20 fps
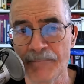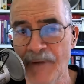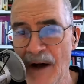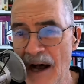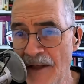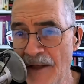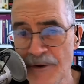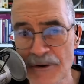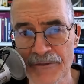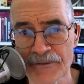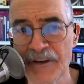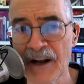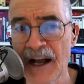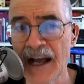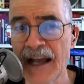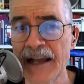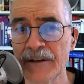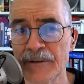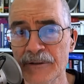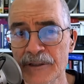other
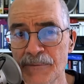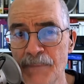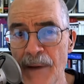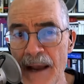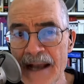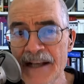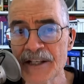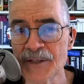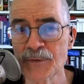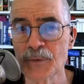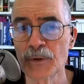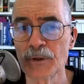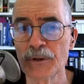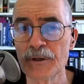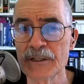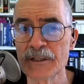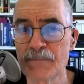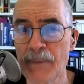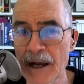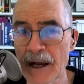files,
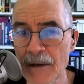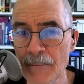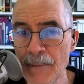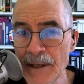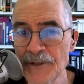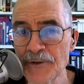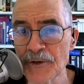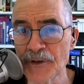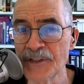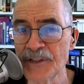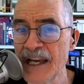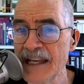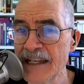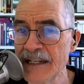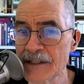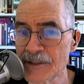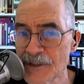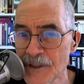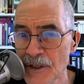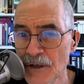passwords, biometric data,
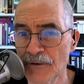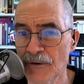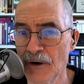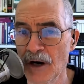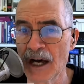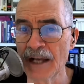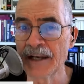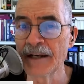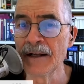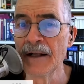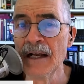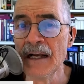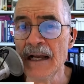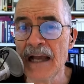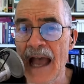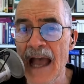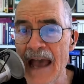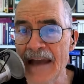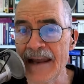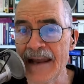and so on,
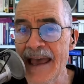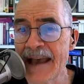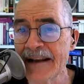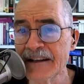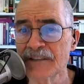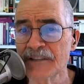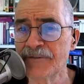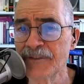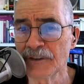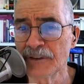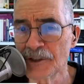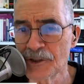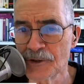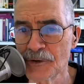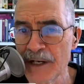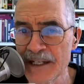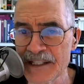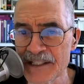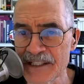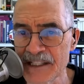and
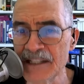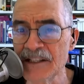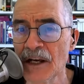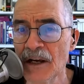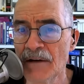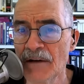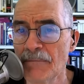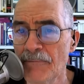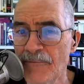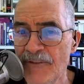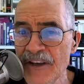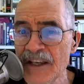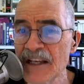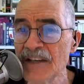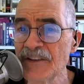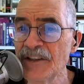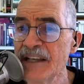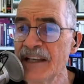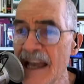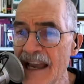exfiltrates it
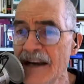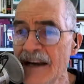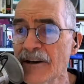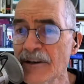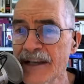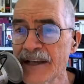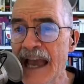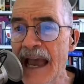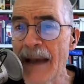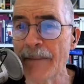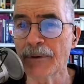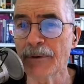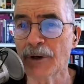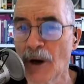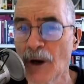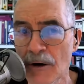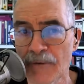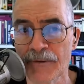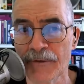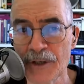via the air-gapped
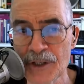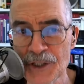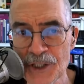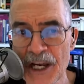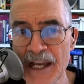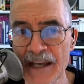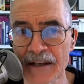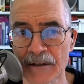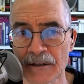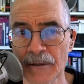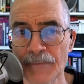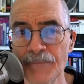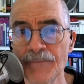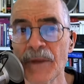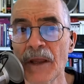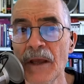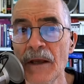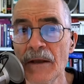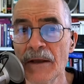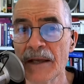covert channel.
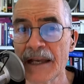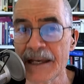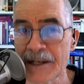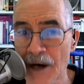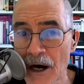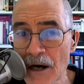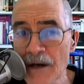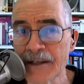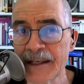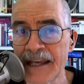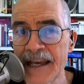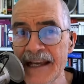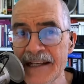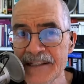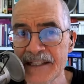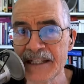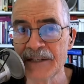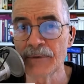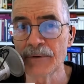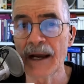In our
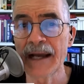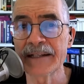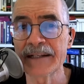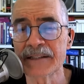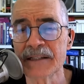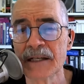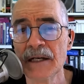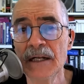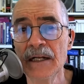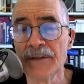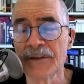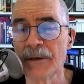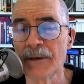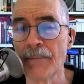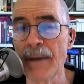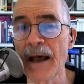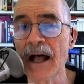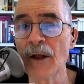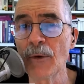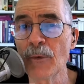case, he writes, the
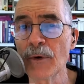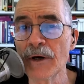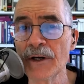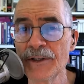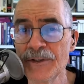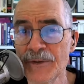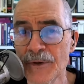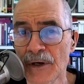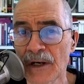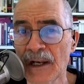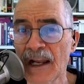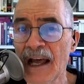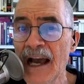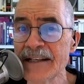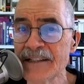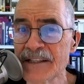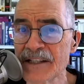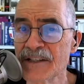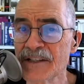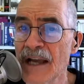malware
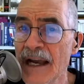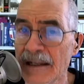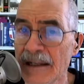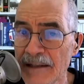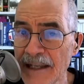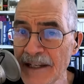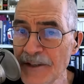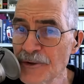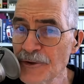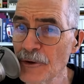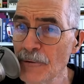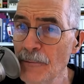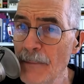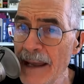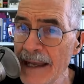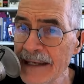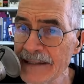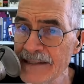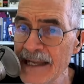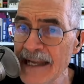utilizes
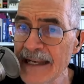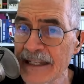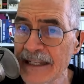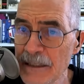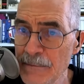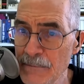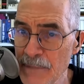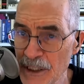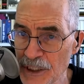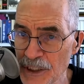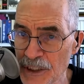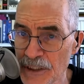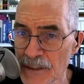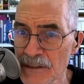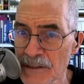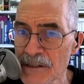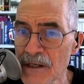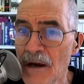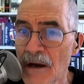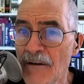electromagnetic
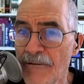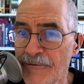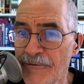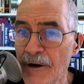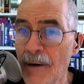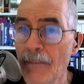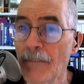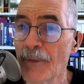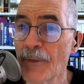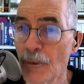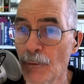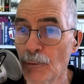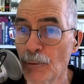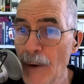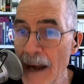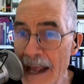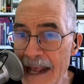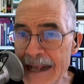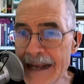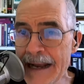emissions from the
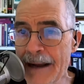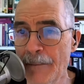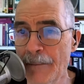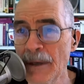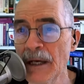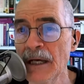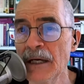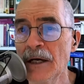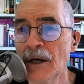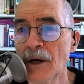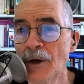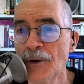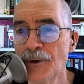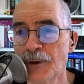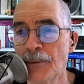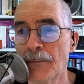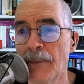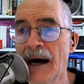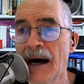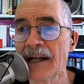RAM
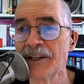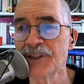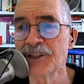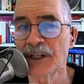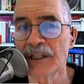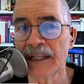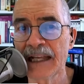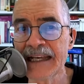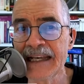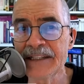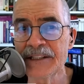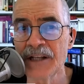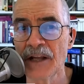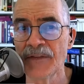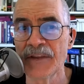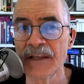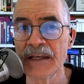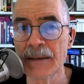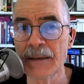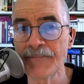to modulate
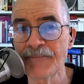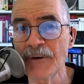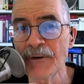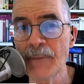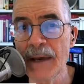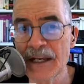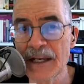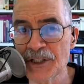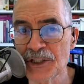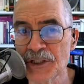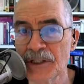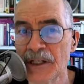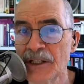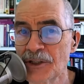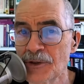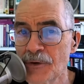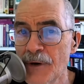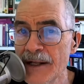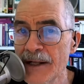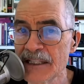the information and
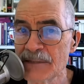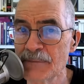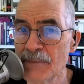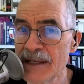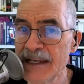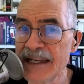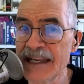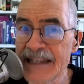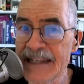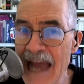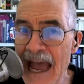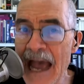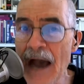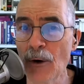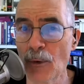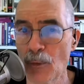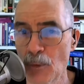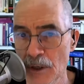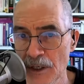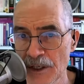transmit it
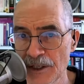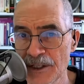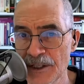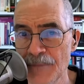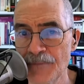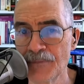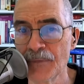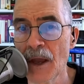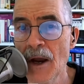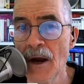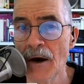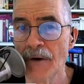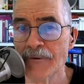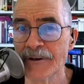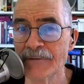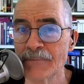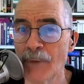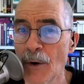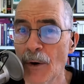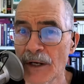outward. A
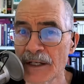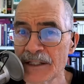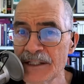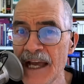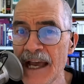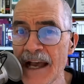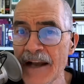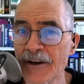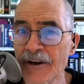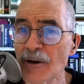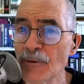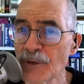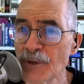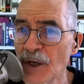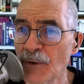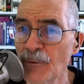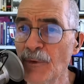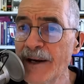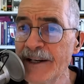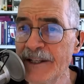remote attacker with
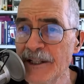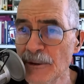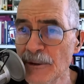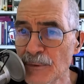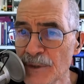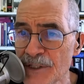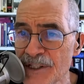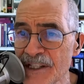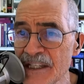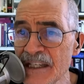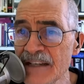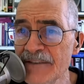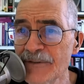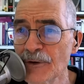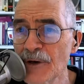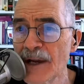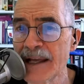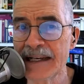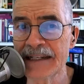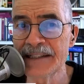a radio
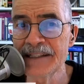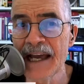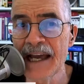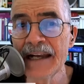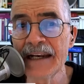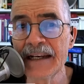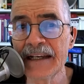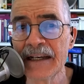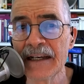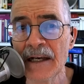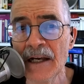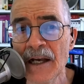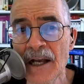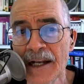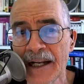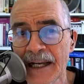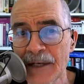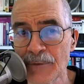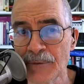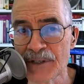receiver and antenna
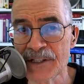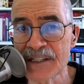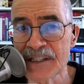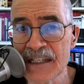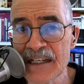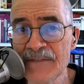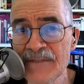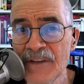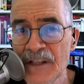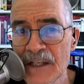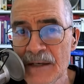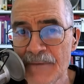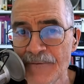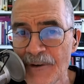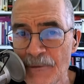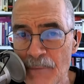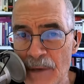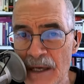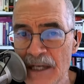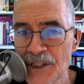can receive the
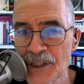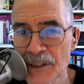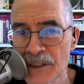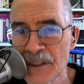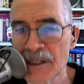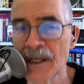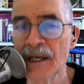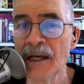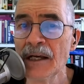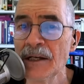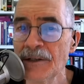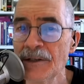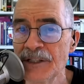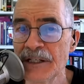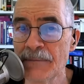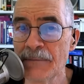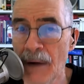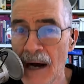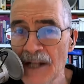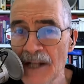information,
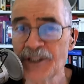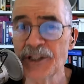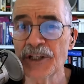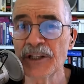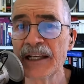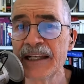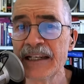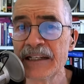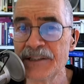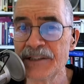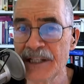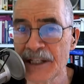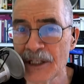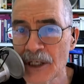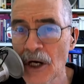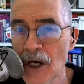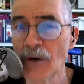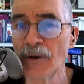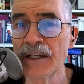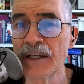demodulate it,
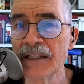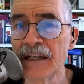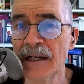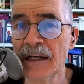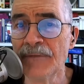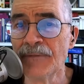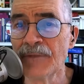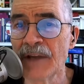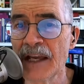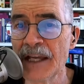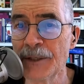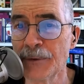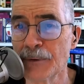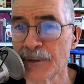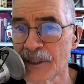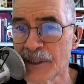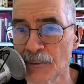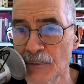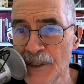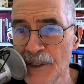decode it into
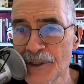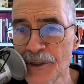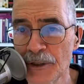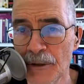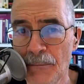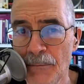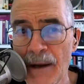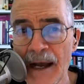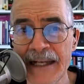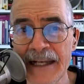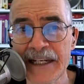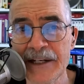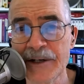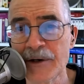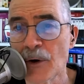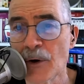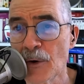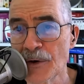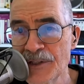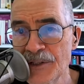its original binary
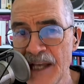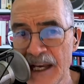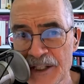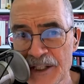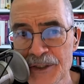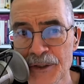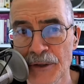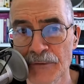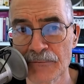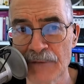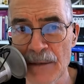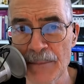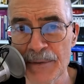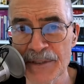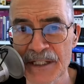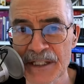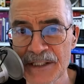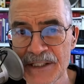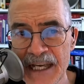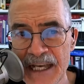or textual
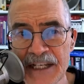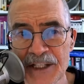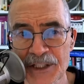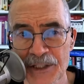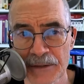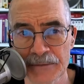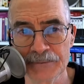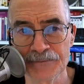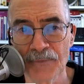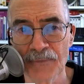representation.